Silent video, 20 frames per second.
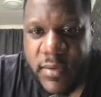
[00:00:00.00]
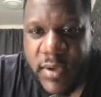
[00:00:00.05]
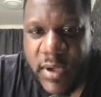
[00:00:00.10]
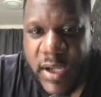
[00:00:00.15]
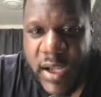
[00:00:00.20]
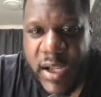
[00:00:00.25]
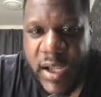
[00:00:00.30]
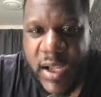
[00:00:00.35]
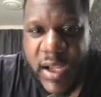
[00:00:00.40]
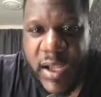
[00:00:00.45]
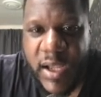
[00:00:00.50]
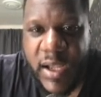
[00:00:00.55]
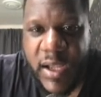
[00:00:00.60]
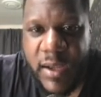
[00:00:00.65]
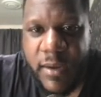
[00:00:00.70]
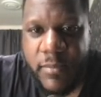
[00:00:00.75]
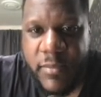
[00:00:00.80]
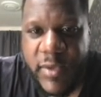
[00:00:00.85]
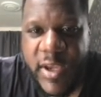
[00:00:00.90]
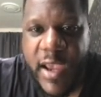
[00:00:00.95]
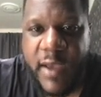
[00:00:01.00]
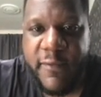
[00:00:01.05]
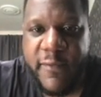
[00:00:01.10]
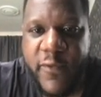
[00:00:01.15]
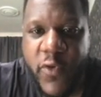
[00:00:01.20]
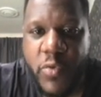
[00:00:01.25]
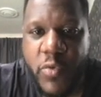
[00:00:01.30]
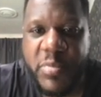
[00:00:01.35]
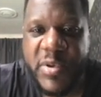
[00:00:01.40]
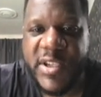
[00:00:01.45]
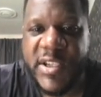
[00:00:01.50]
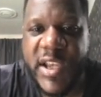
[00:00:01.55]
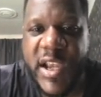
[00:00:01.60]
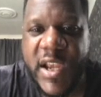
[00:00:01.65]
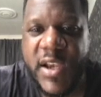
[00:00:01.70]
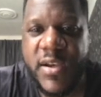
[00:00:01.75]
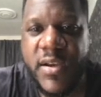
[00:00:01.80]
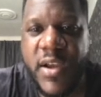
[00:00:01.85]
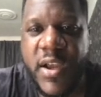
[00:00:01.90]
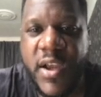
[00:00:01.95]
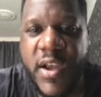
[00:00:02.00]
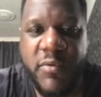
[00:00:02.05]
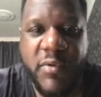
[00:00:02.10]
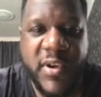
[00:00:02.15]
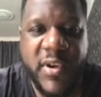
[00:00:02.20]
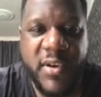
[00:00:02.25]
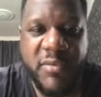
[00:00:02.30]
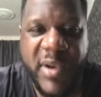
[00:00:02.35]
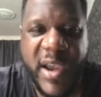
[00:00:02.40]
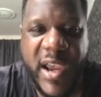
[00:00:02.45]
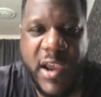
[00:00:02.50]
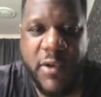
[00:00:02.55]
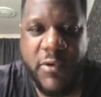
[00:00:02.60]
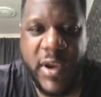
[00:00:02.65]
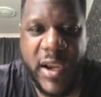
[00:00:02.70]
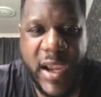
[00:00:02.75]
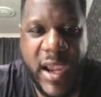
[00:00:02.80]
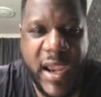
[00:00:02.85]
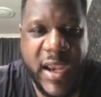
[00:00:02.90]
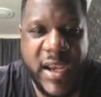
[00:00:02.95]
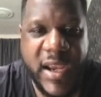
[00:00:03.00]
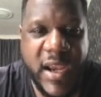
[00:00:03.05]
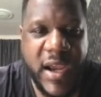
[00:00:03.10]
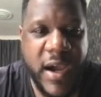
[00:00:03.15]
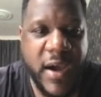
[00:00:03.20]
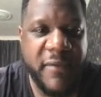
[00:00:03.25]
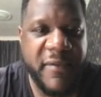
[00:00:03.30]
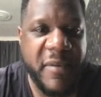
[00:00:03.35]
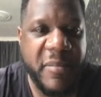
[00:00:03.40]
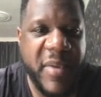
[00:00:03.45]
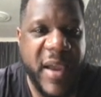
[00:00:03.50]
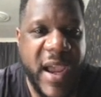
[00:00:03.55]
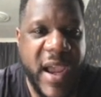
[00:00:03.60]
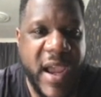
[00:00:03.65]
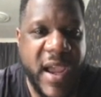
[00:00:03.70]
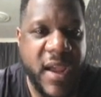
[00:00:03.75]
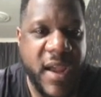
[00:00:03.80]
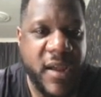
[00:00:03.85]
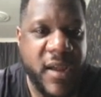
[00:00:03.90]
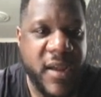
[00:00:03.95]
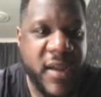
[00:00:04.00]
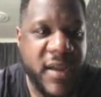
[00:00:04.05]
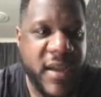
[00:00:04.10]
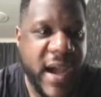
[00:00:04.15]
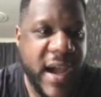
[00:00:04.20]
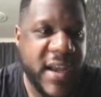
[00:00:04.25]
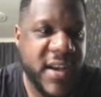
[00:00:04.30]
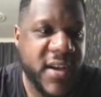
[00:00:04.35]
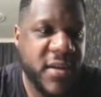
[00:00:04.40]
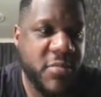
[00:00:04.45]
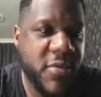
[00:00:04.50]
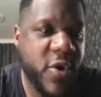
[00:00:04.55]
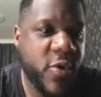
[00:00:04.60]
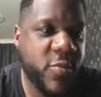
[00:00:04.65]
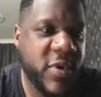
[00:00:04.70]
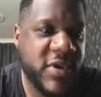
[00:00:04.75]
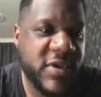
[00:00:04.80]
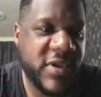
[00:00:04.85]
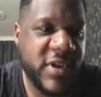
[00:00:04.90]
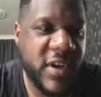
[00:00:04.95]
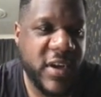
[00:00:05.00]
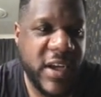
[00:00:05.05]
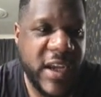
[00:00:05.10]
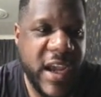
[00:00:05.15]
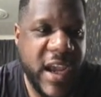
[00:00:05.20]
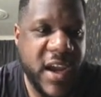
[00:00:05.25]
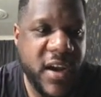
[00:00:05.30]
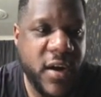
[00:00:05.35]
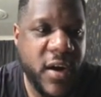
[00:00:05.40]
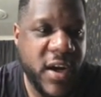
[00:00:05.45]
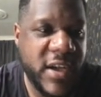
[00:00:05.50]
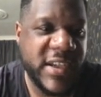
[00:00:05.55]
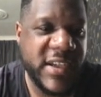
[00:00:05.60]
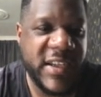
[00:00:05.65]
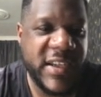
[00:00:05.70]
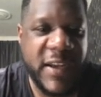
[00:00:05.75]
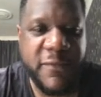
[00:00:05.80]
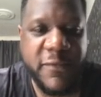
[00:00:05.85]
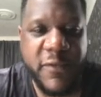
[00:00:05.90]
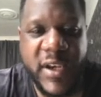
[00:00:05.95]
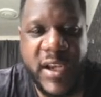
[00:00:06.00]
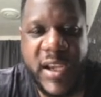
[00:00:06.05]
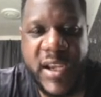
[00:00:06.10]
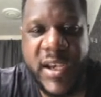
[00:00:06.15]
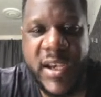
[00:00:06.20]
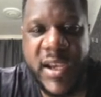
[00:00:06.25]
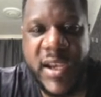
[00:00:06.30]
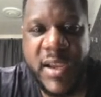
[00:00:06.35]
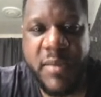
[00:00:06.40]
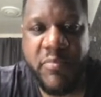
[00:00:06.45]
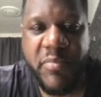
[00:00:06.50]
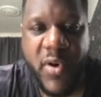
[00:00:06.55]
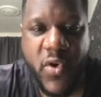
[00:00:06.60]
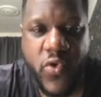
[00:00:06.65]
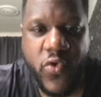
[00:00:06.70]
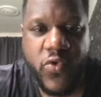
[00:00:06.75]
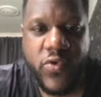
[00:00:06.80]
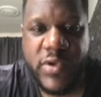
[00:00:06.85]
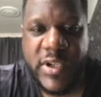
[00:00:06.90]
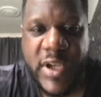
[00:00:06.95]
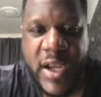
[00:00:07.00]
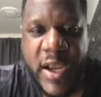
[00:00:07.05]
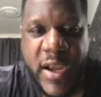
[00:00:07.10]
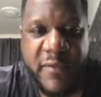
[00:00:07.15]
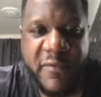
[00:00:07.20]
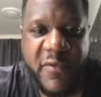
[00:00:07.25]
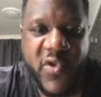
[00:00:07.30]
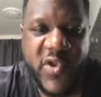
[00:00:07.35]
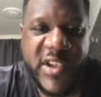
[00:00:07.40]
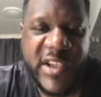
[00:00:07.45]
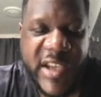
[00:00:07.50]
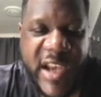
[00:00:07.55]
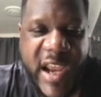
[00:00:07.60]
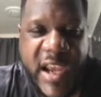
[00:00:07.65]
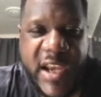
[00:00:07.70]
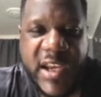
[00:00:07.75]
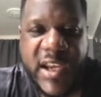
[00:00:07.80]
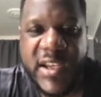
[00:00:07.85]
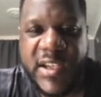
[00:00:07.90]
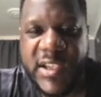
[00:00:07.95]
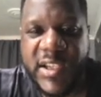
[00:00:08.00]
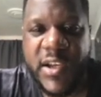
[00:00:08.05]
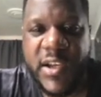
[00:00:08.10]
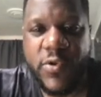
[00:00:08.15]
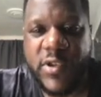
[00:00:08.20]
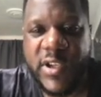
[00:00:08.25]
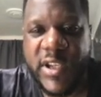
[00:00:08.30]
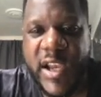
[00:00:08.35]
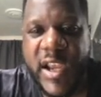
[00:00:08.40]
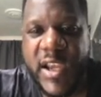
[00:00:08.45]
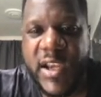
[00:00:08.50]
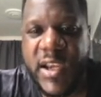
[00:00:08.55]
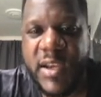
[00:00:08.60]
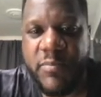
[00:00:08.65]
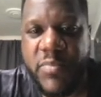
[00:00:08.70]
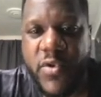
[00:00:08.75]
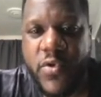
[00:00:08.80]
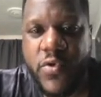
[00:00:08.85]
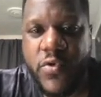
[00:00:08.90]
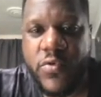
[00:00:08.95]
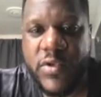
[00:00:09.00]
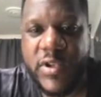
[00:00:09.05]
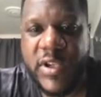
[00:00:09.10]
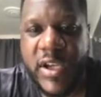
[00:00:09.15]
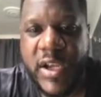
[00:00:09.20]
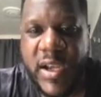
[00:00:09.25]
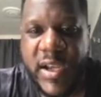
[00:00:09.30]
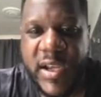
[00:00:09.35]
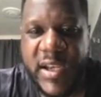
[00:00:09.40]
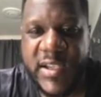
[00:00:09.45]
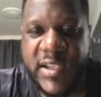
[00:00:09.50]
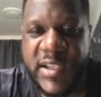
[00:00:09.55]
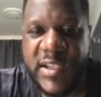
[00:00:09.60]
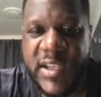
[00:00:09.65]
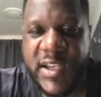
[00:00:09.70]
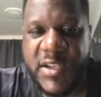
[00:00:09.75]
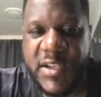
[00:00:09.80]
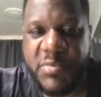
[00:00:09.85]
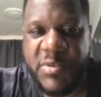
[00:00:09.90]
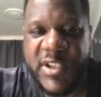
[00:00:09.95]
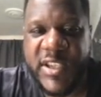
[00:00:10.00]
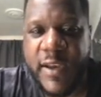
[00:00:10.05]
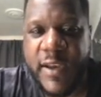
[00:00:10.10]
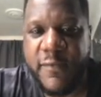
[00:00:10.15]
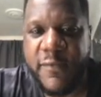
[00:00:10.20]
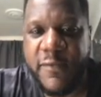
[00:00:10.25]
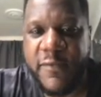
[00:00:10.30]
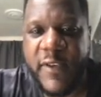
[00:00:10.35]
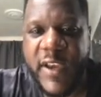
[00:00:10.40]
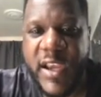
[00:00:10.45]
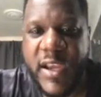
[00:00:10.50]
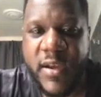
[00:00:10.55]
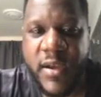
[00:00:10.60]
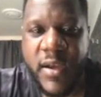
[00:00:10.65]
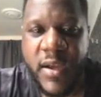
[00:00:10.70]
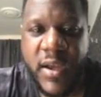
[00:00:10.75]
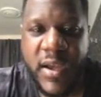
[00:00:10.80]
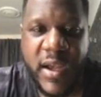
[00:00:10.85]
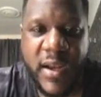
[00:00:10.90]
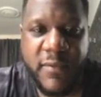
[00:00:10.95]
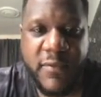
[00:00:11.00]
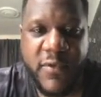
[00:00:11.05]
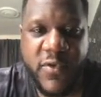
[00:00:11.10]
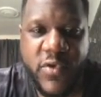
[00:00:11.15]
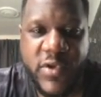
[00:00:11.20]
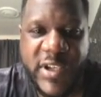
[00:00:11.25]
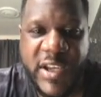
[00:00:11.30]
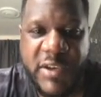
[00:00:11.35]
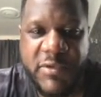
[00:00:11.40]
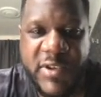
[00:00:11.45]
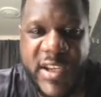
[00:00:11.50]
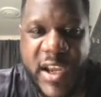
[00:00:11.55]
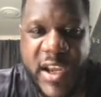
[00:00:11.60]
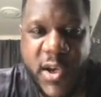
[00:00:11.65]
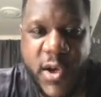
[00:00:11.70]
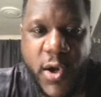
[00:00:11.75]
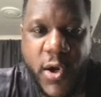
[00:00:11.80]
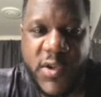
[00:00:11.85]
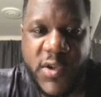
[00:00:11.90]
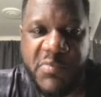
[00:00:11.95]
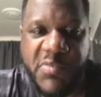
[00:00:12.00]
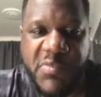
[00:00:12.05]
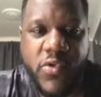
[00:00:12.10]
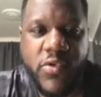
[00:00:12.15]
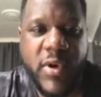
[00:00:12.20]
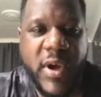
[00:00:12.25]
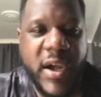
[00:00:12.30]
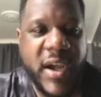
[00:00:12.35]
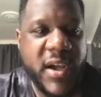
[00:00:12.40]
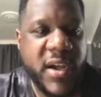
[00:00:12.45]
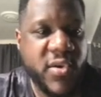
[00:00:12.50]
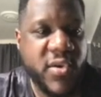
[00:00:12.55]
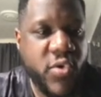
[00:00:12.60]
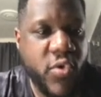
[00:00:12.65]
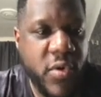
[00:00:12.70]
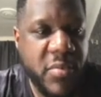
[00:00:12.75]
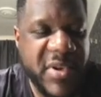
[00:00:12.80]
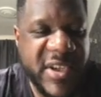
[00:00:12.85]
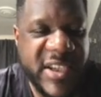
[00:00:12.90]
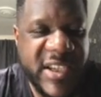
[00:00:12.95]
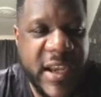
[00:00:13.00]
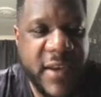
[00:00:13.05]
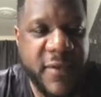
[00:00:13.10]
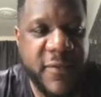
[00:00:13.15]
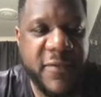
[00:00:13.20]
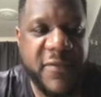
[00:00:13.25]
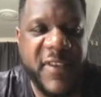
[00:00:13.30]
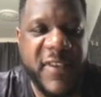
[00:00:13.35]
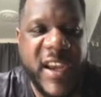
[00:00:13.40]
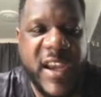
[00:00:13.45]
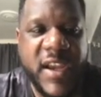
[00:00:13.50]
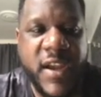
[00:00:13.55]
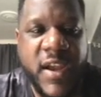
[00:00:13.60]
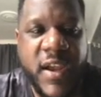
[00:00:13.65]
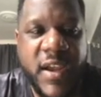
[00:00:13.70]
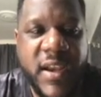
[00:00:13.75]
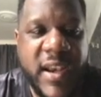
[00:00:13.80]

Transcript: Um, yeah, four percent when you're pairing any other pair at the moment. Okay, guys, it's different in the pools. For staking, single staking pools, it's a six percent fee, and of course there is a dogs pool at a zero percent fee.